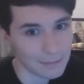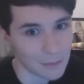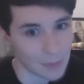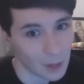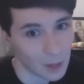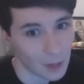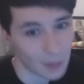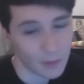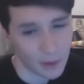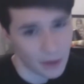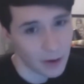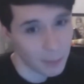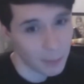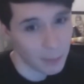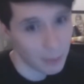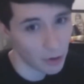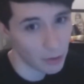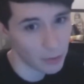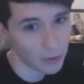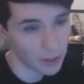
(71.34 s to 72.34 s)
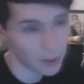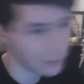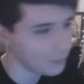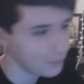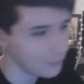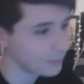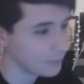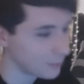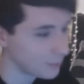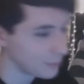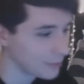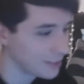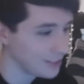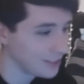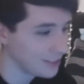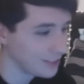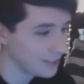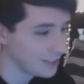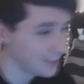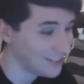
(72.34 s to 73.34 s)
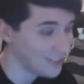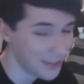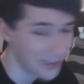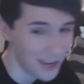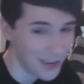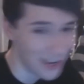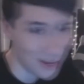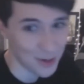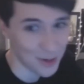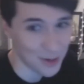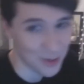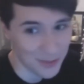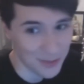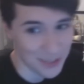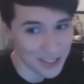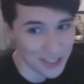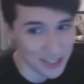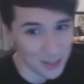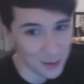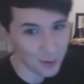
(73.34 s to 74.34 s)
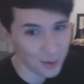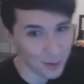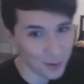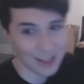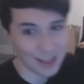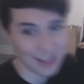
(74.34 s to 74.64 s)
Very appropriate. It's obviously your calling.